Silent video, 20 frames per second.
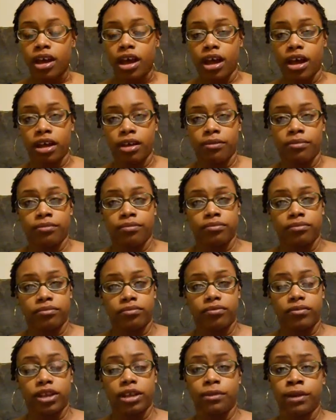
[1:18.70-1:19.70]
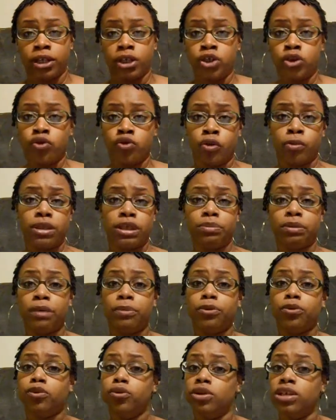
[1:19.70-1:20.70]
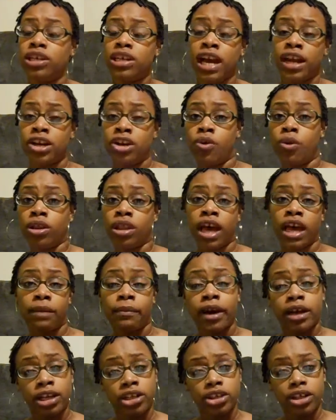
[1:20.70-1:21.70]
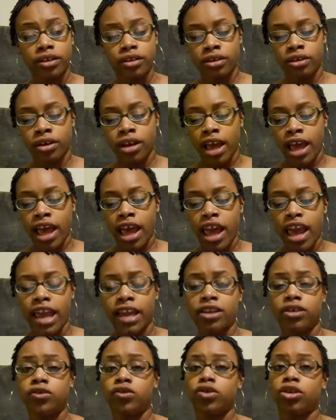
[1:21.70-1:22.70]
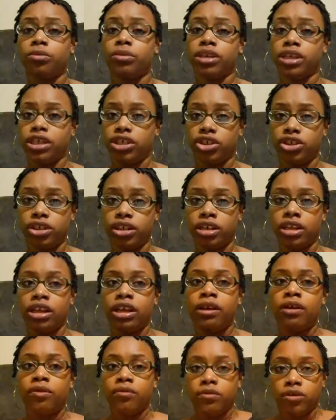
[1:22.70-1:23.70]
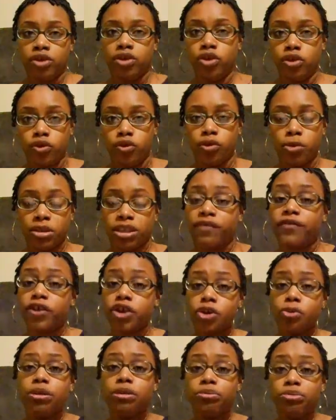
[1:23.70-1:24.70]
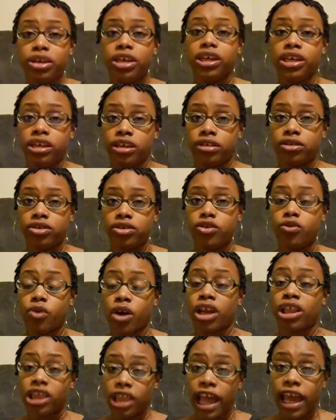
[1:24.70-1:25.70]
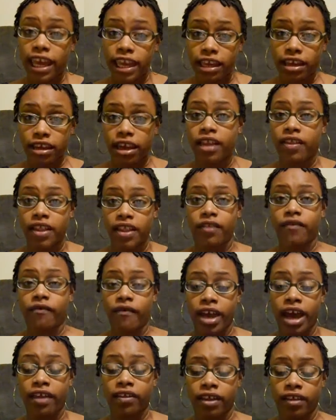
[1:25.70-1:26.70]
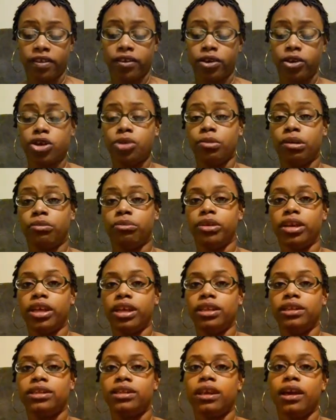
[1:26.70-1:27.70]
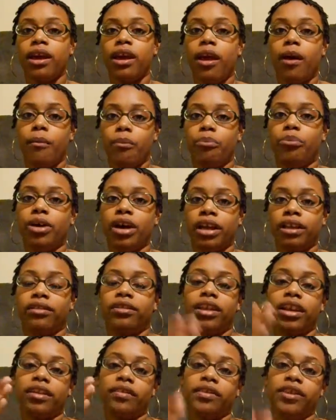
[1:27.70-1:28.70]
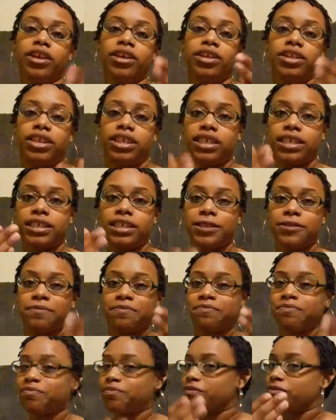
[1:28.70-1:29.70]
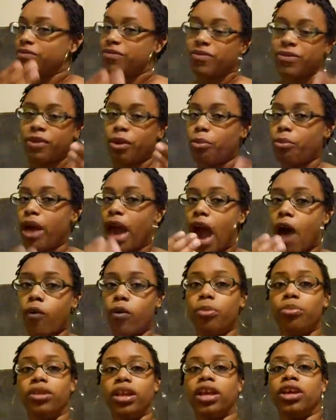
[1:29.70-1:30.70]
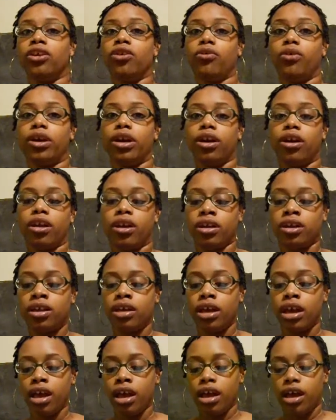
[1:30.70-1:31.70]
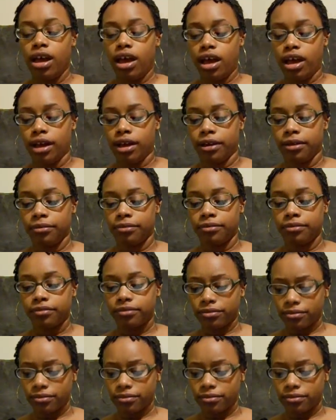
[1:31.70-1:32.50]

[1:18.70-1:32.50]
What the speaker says: We had 2 groups of people who did not know a lot about each other, and discrimination. 2 groups of human beings who are like in the fact that they're human beings, but there's this power play going on. And